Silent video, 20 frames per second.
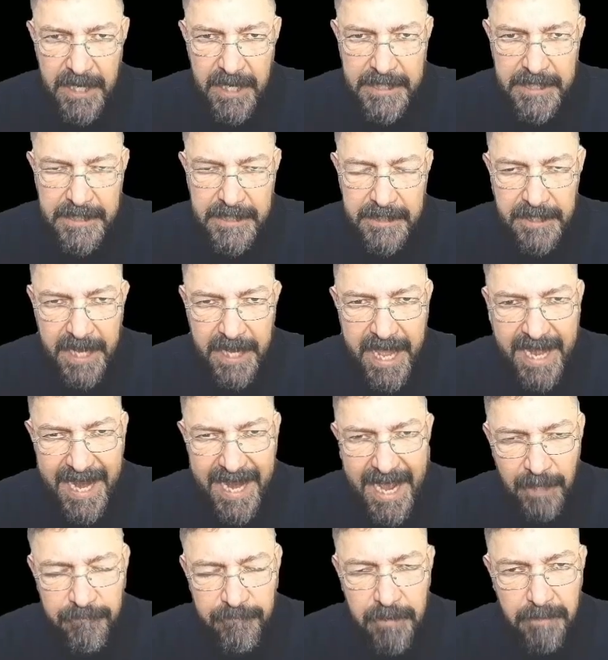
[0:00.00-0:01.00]
Get
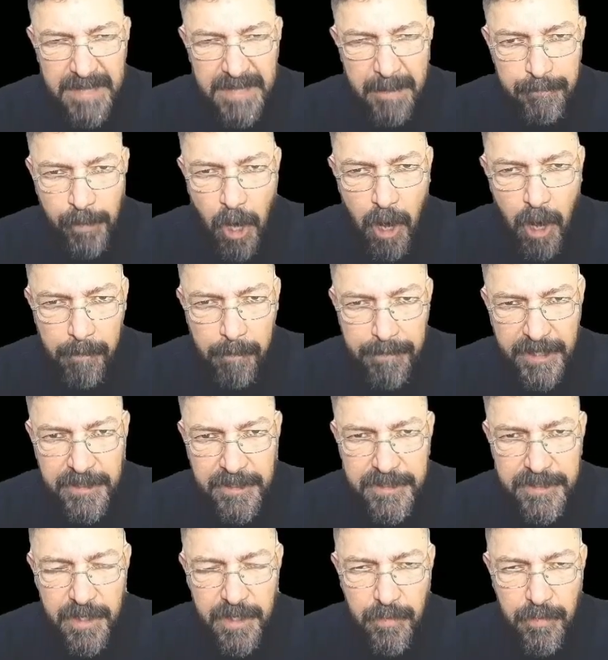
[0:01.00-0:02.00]
out from the
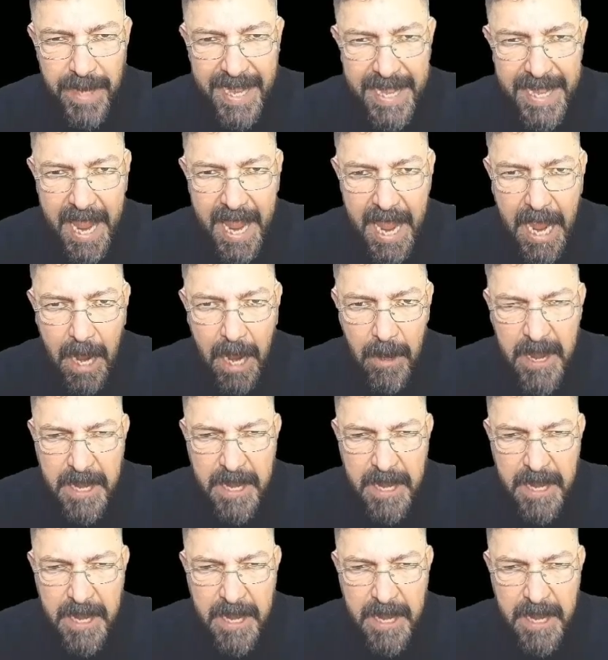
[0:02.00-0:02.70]
property right now.